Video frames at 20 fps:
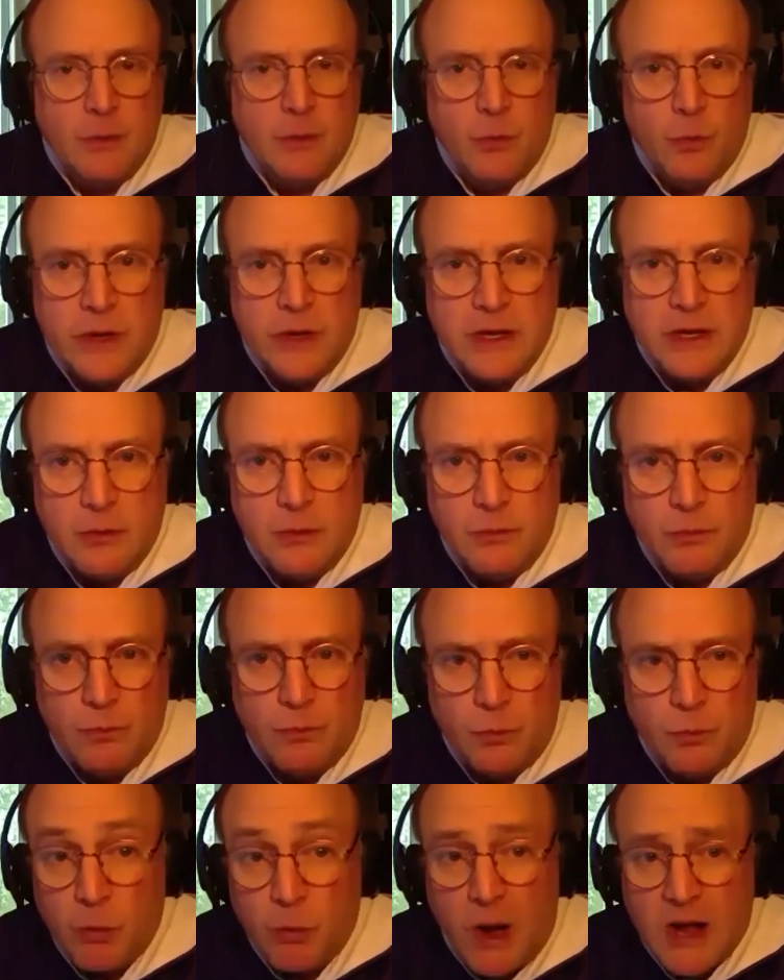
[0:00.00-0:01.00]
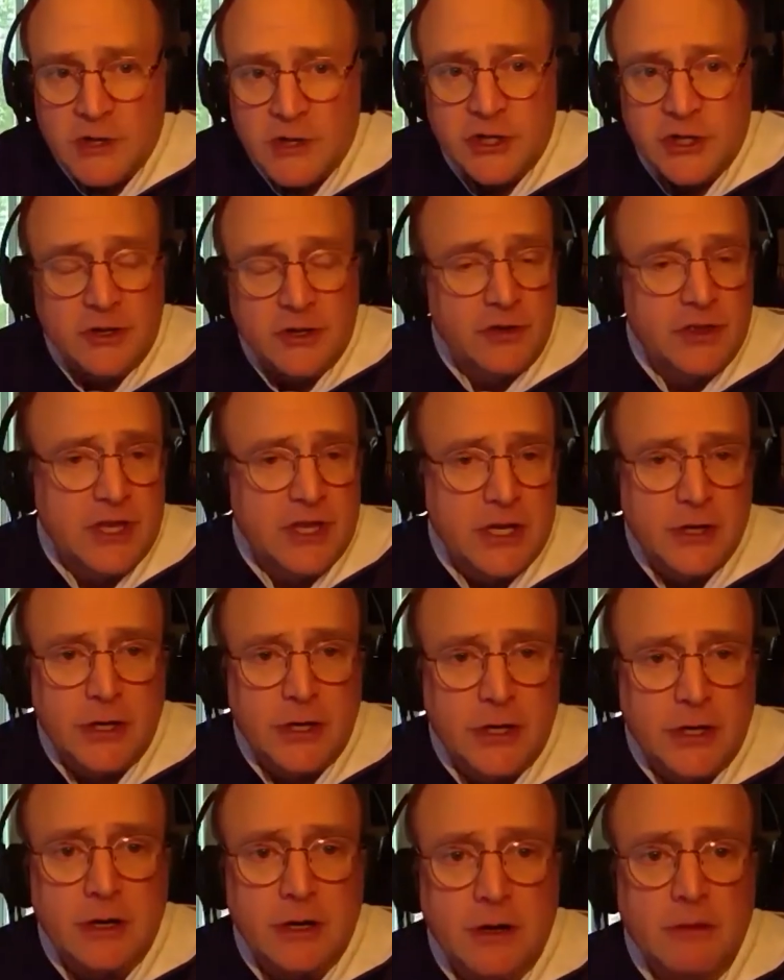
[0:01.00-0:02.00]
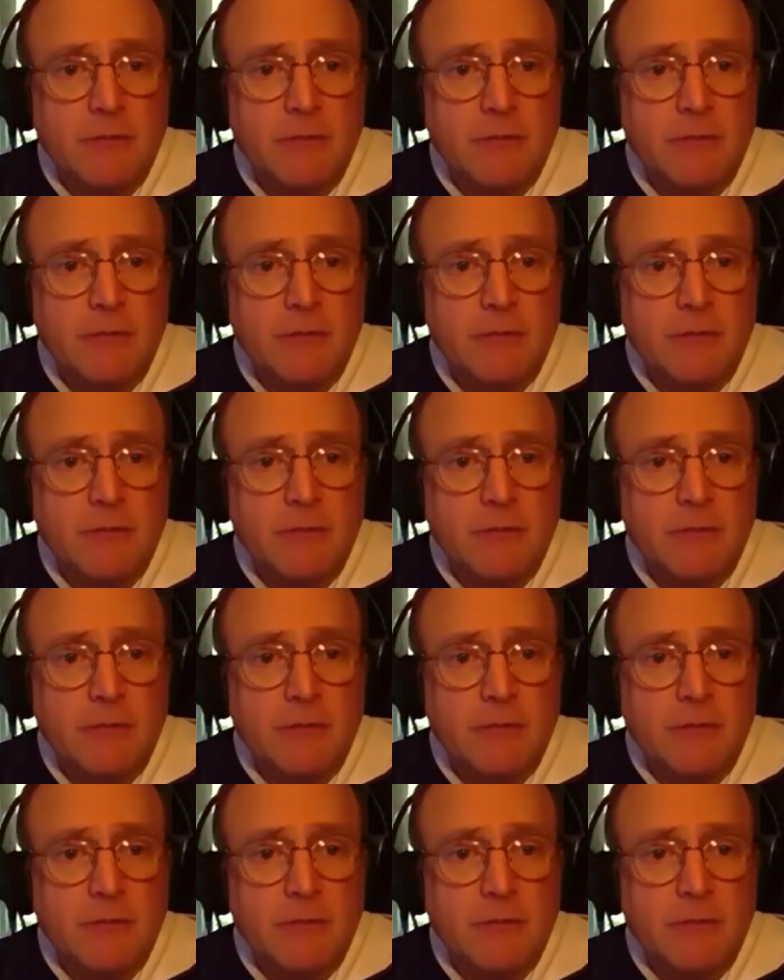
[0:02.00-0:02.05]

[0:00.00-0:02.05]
we watched it in the theater.